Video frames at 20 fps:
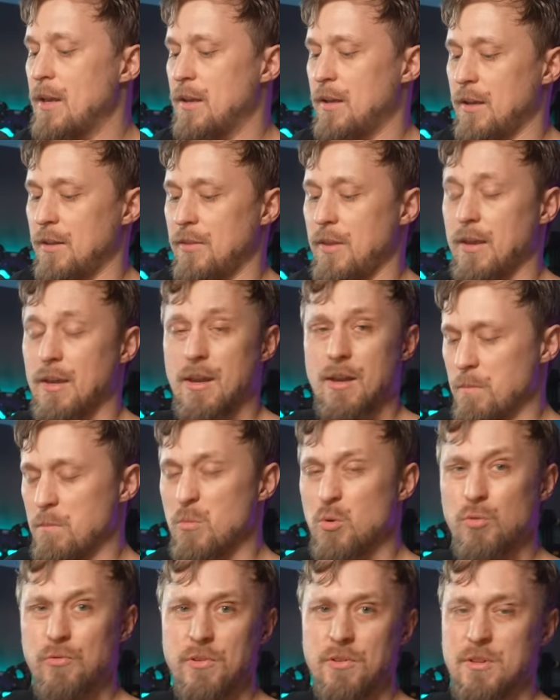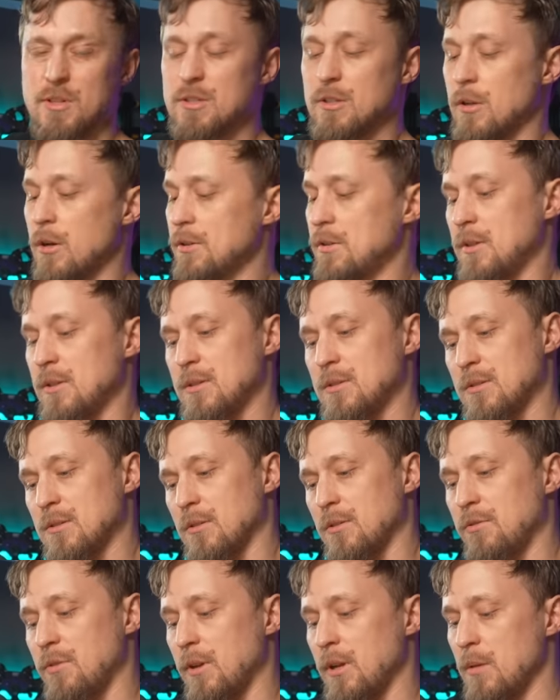and they can move in the slot, it's
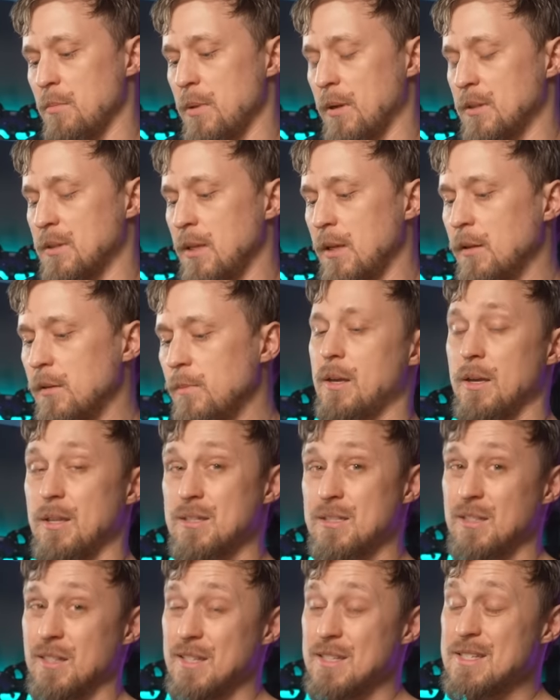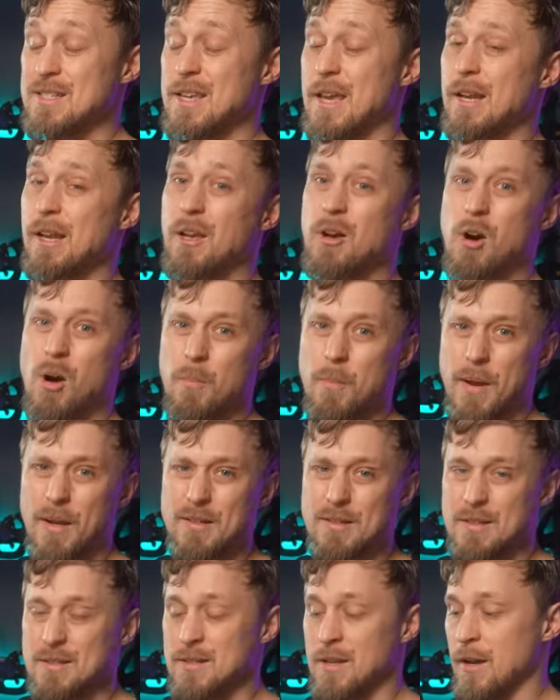not really a big deal. It's an insanely compact
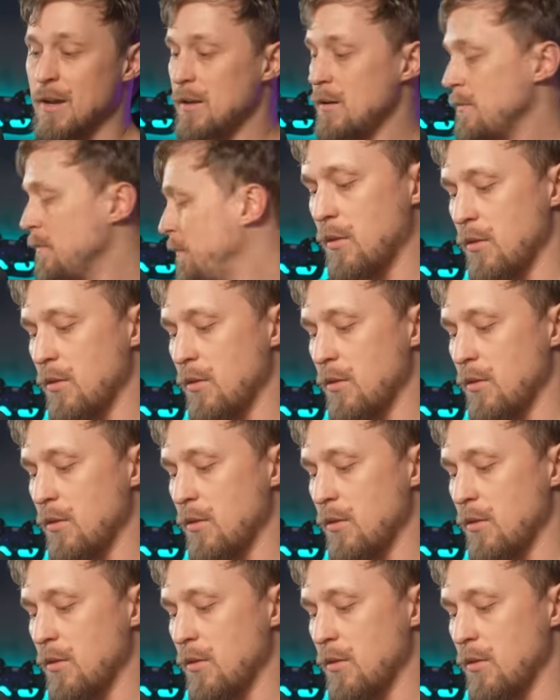design.